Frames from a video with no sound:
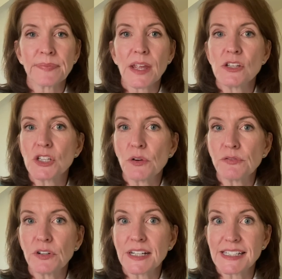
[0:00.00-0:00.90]
So
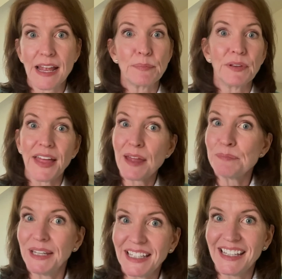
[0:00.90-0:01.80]
for example, that
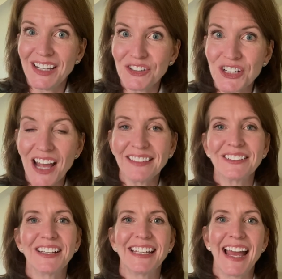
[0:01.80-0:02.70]
picky eater
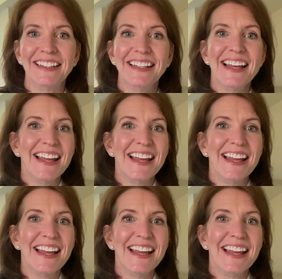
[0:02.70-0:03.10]
toddler again,